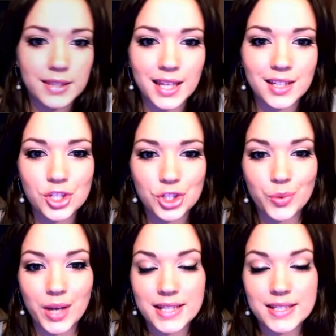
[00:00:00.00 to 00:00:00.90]
Then to
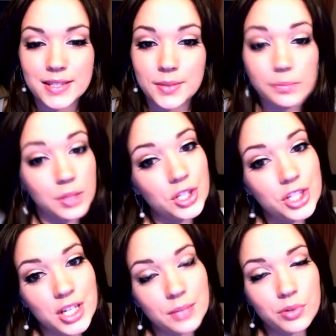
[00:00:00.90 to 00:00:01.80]
add some
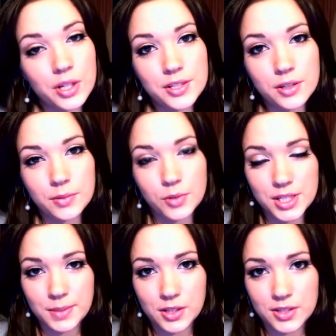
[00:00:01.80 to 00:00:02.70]
blush and bronzer, I'm going
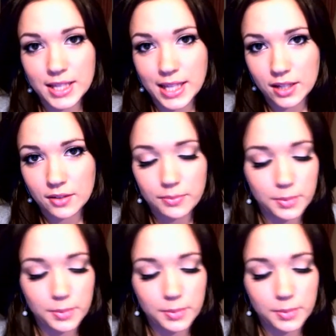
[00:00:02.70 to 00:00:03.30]
to be using the e.l.f.